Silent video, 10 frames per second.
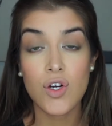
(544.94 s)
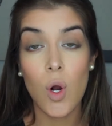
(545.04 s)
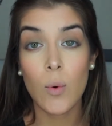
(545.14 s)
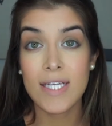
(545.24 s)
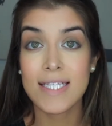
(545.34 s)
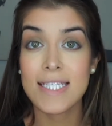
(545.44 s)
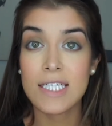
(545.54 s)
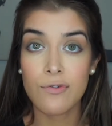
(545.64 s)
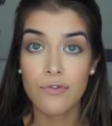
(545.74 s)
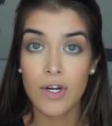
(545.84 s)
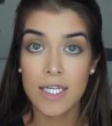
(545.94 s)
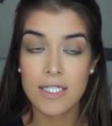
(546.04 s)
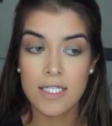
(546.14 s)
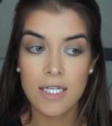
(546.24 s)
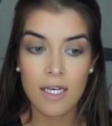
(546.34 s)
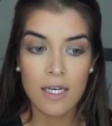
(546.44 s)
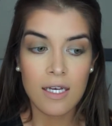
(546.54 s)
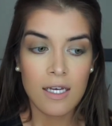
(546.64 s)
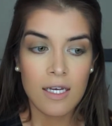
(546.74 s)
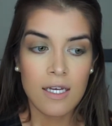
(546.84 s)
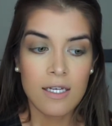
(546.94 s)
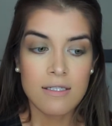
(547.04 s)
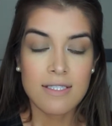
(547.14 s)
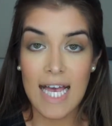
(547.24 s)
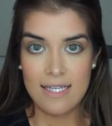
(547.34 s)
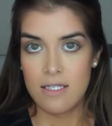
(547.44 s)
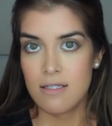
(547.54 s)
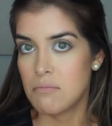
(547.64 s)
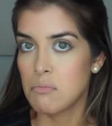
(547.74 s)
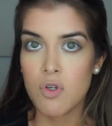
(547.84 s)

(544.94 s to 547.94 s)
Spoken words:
are always different sizes.